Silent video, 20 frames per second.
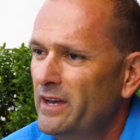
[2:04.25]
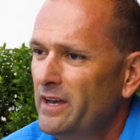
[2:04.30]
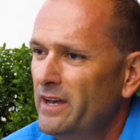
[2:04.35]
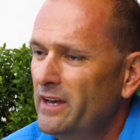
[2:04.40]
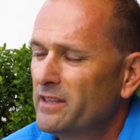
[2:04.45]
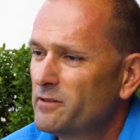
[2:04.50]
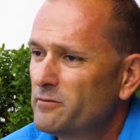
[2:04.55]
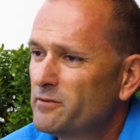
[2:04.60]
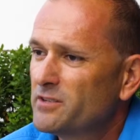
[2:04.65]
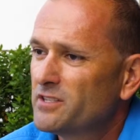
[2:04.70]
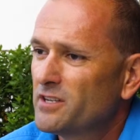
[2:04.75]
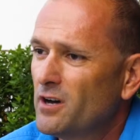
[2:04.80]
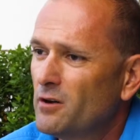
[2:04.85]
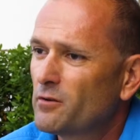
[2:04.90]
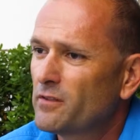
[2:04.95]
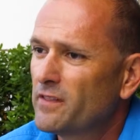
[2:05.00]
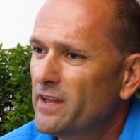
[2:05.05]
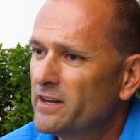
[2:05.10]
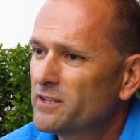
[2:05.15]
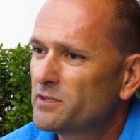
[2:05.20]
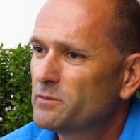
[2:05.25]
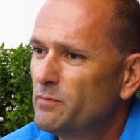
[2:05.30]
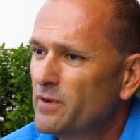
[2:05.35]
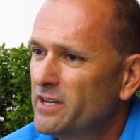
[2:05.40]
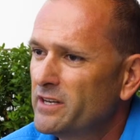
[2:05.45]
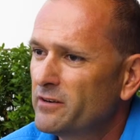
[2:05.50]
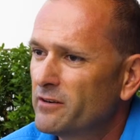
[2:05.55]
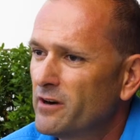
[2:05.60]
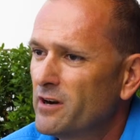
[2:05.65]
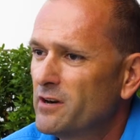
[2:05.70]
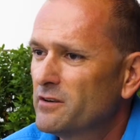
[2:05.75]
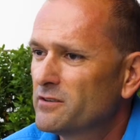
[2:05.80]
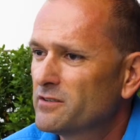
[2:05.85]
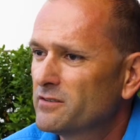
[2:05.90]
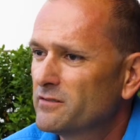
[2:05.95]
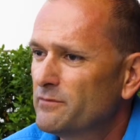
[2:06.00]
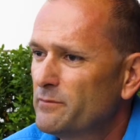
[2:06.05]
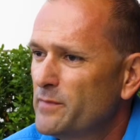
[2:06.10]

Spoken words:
And the result of that has been growers have